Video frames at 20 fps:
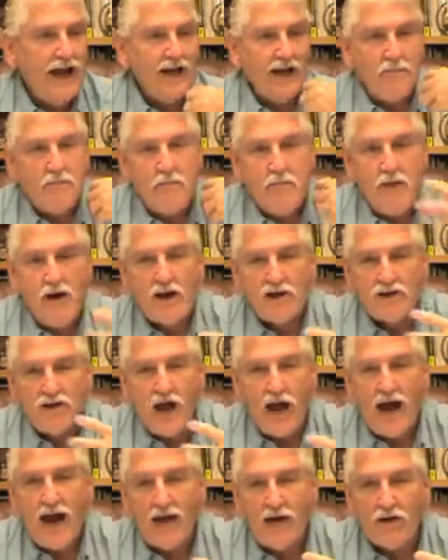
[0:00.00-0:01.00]
at a much
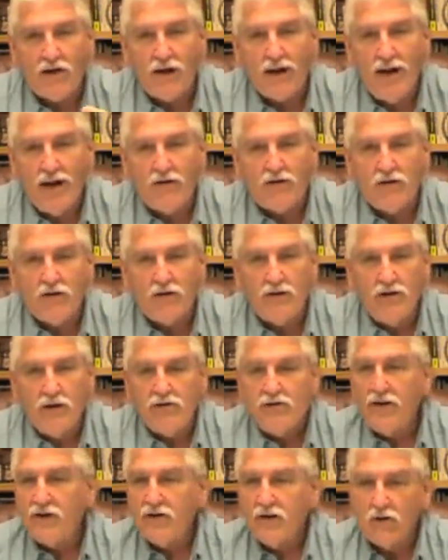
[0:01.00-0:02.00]
higher level
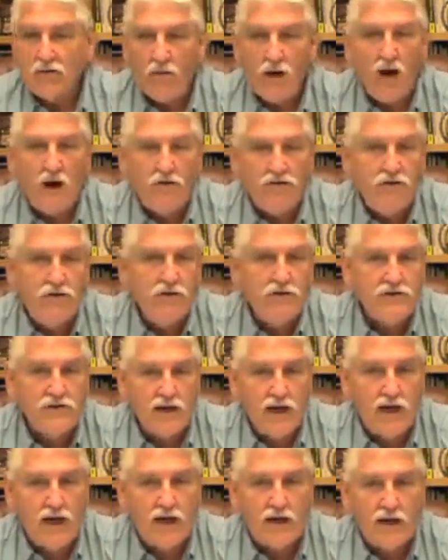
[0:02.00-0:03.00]
than your raw
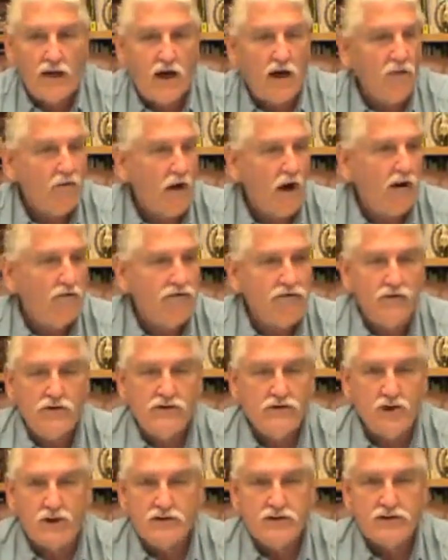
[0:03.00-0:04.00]
foods can. Our raw
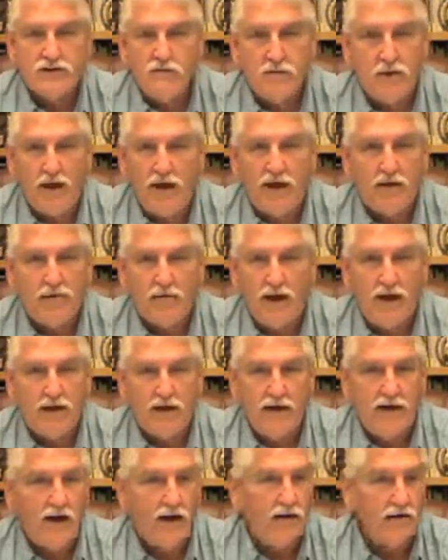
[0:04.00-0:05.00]
foods on this planet
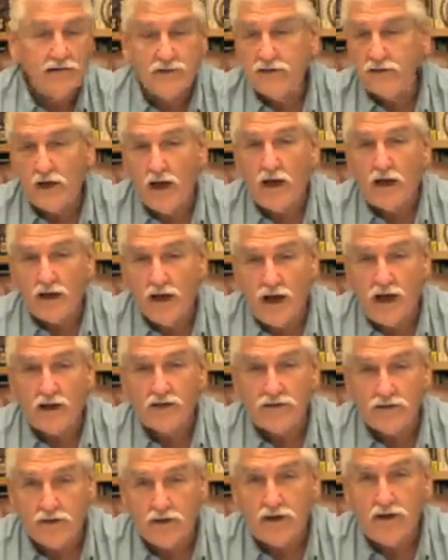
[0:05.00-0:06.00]
right now suck,
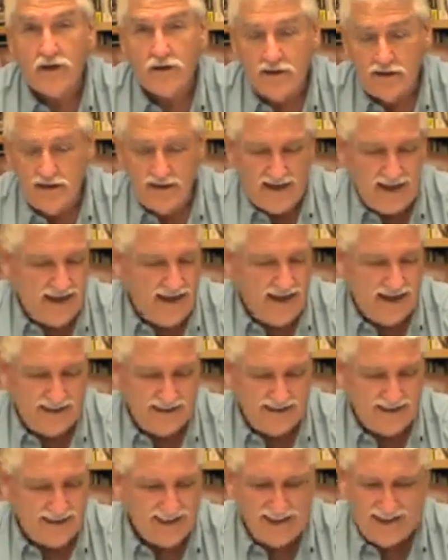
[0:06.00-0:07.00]
actually.
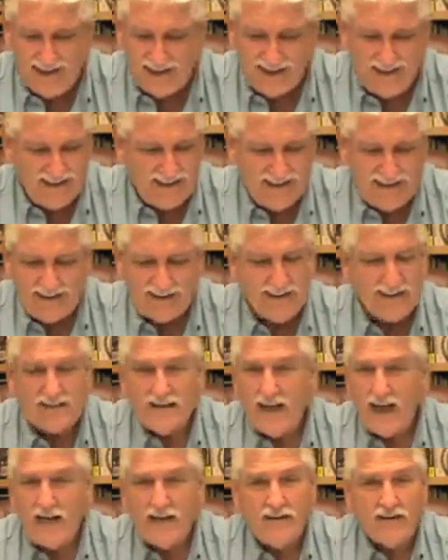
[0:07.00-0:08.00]
And it's a
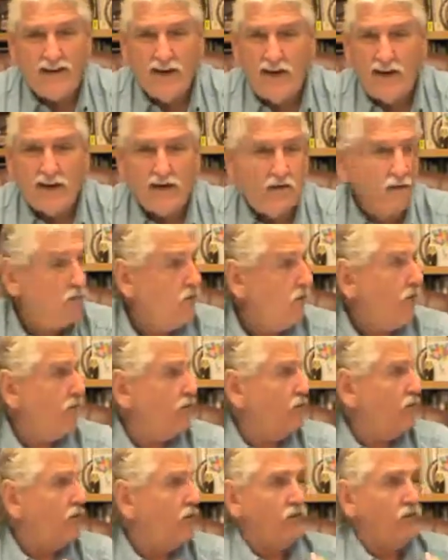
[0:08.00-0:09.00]
sad
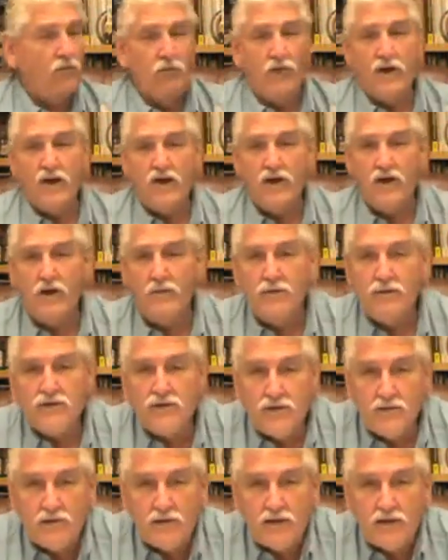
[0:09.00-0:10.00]
thing. We
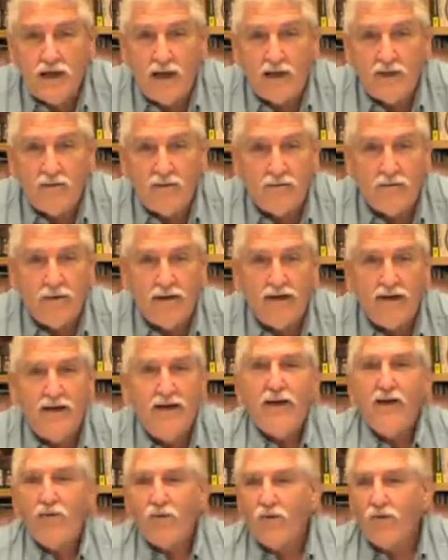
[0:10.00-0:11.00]
humans, you would think, would
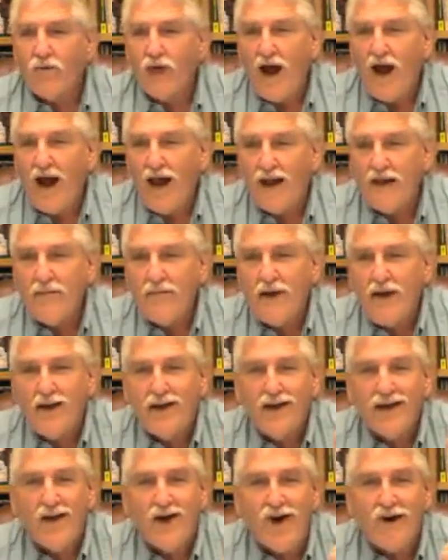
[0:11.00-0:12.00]
be right at
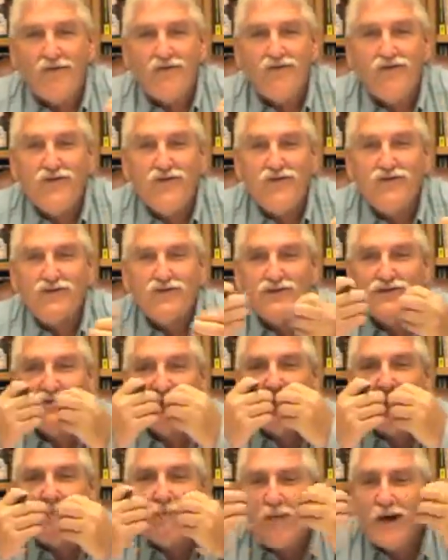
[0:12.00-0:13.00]
making our foods
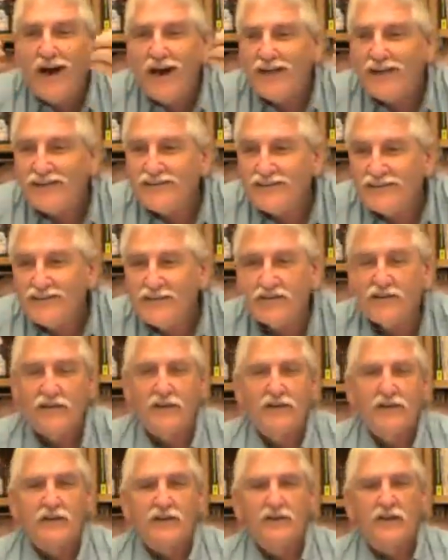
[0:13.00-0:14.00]
the best.
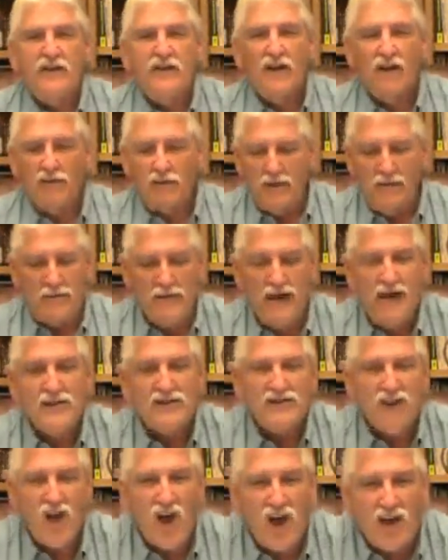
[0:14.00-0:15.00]
You know, but
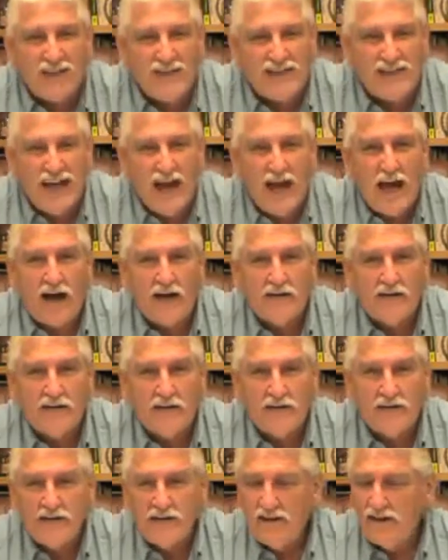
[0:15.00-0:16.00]
man's lost
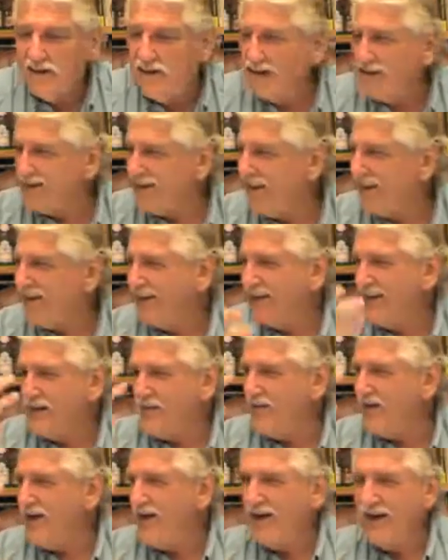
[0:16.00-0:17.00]
that. And it's like,
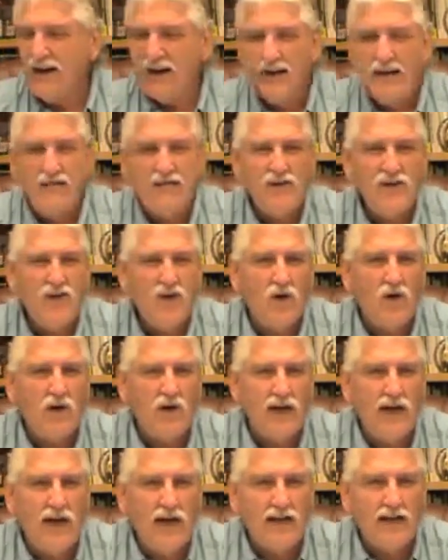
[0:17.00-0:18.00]
come on, even the
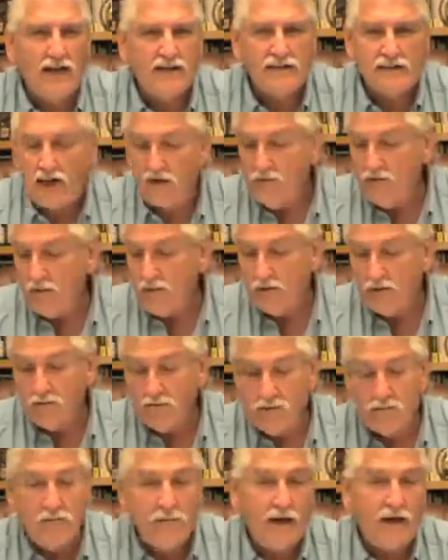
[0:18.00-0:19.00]
organics. I remember
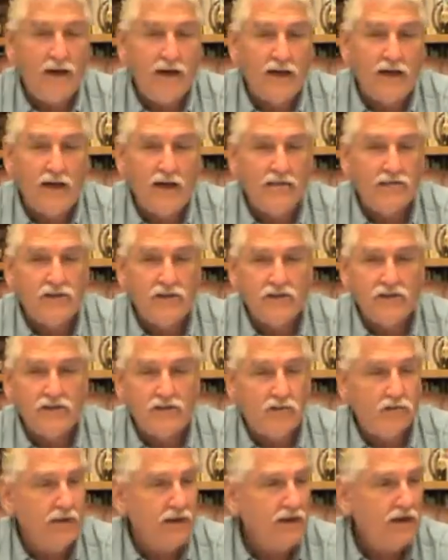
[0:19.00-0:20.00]
when Bunny Loves
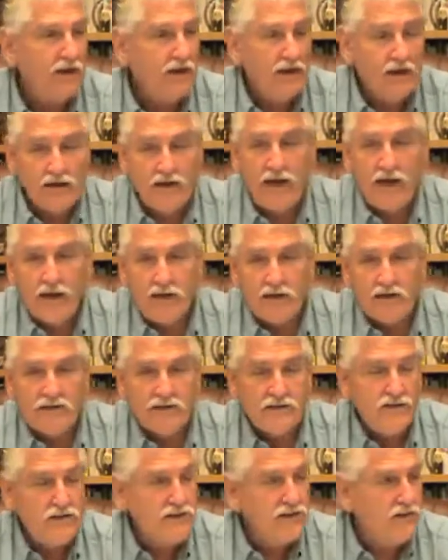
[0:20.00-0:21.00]

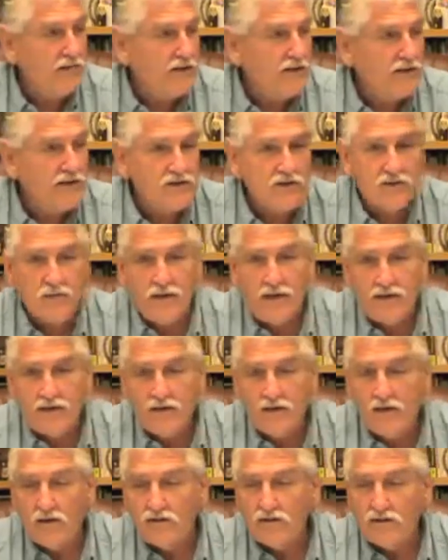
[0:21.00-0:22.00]
carrots used to be
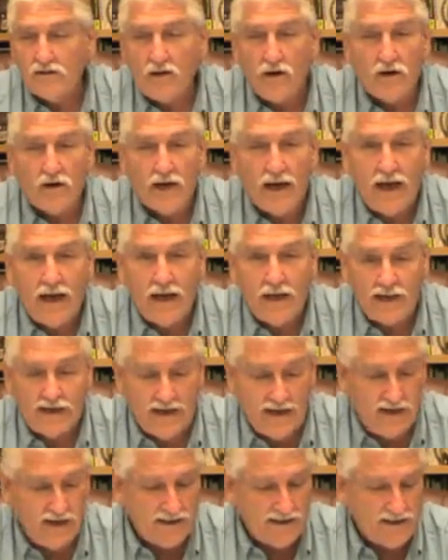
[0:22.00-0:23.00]
sweet. Those are organic
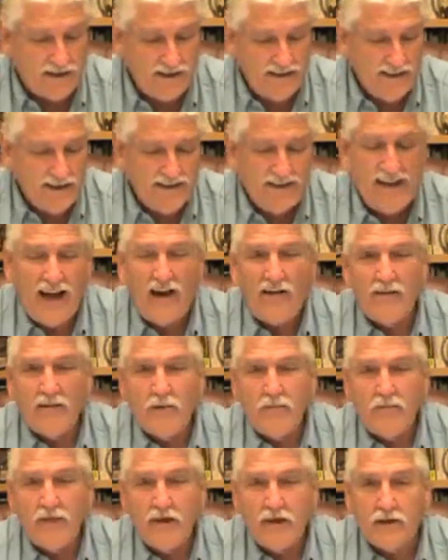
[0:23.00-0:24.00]
carrots. Now
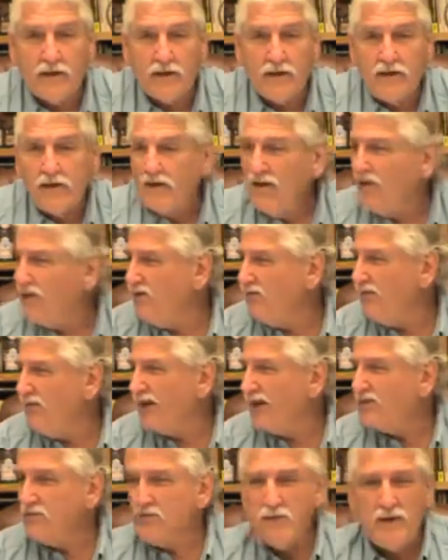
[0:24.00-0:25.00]
they're bitter. Who
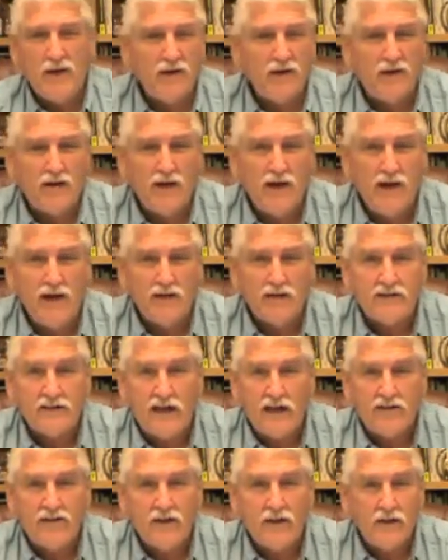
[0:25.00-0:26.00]
makes bitter carrots
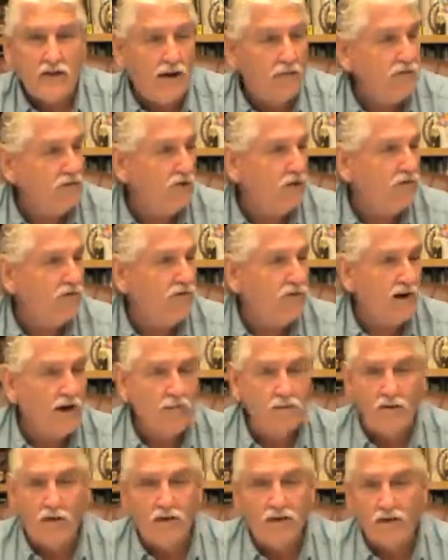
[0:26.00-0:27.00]
out there? I'm an old
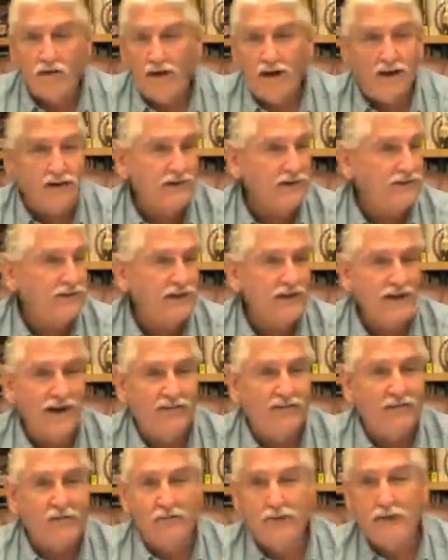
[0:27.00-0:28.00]
farm boy. Carrots should
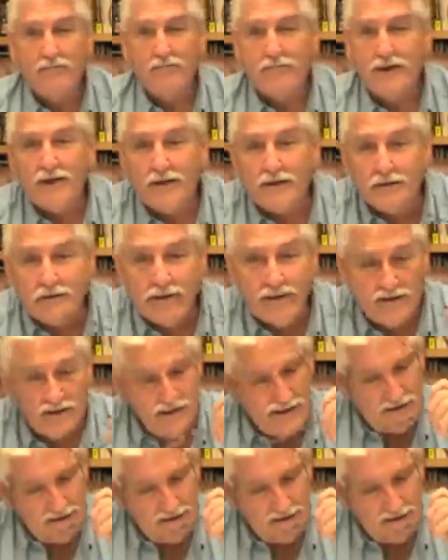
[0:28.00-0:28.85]
never be bitter.